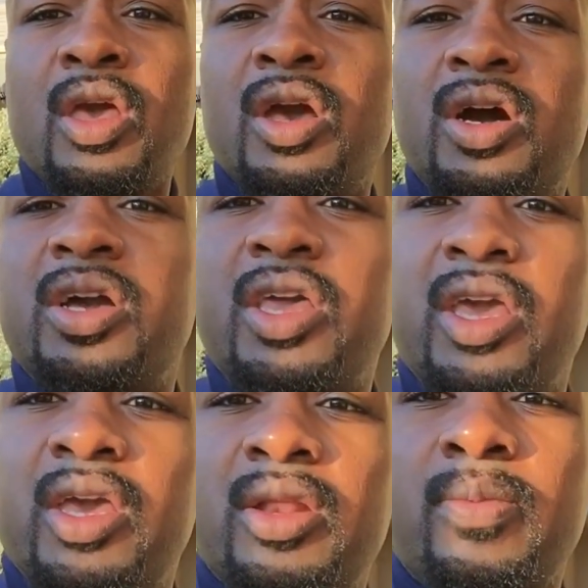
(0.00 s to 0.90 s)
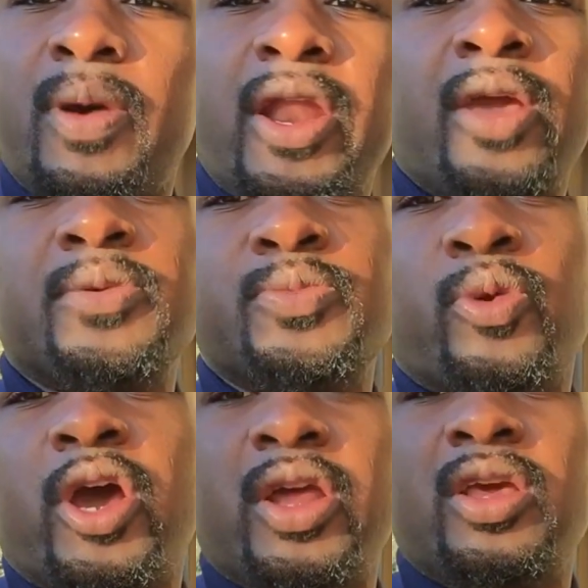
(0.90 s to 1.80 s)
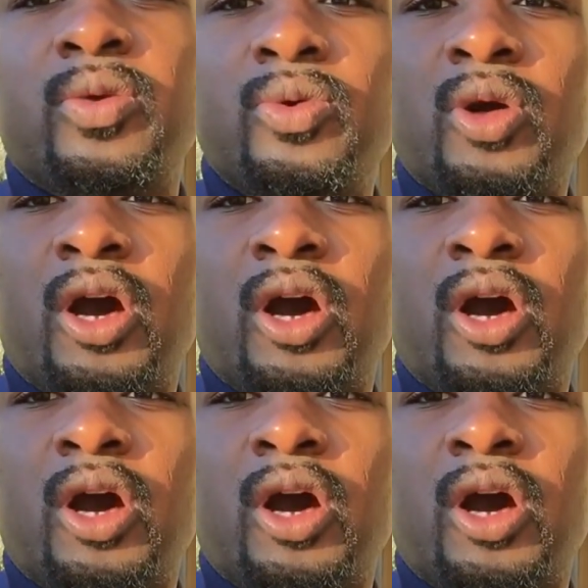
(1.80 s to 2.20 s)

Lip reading: Again, my name is Brian Ewell.